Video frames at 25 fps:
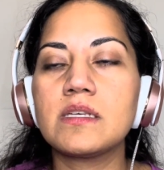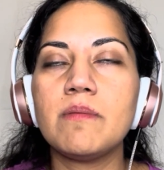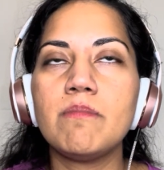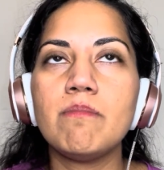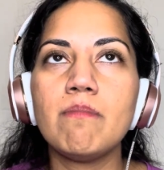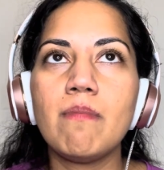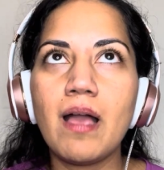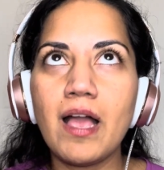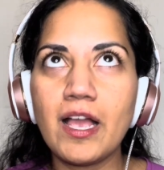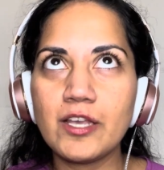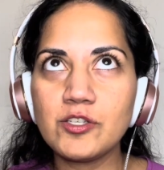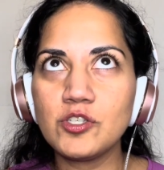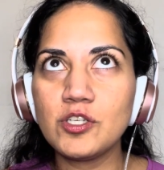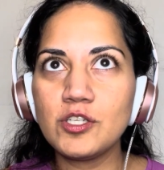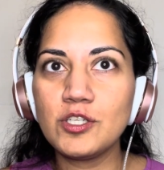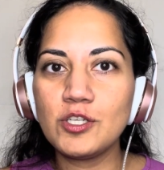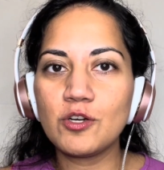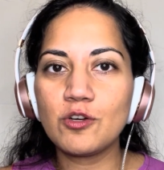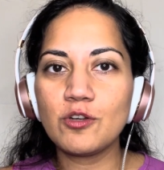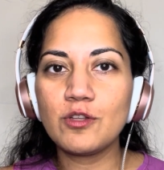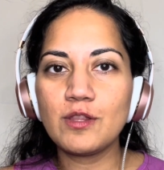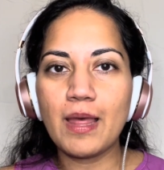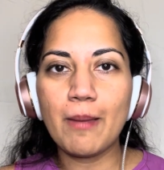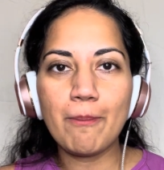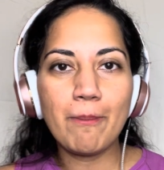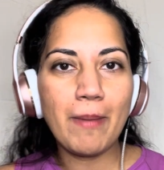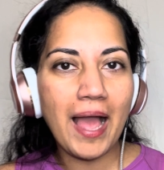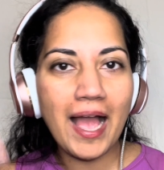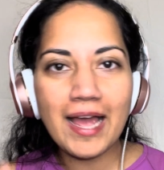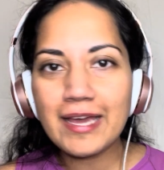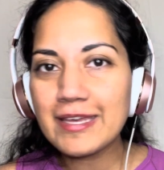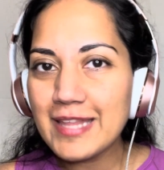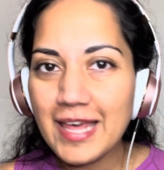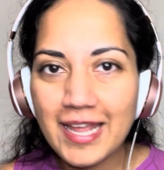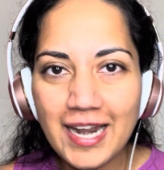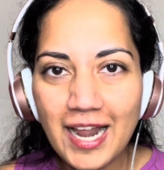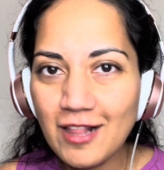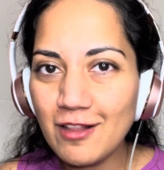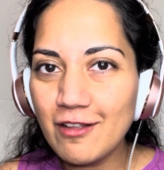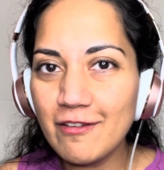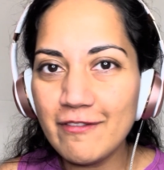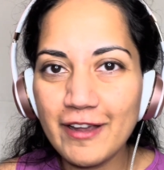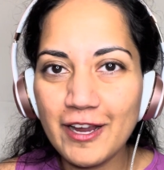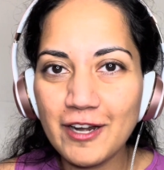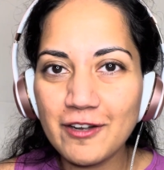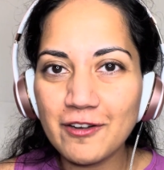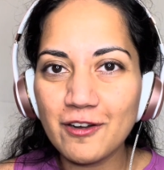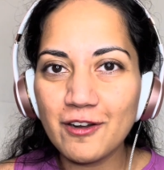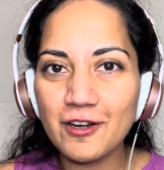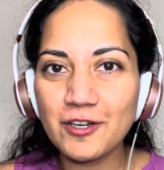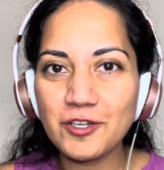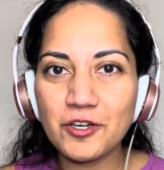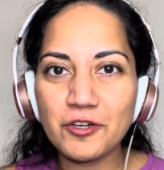imagine you're in that back of that elevator and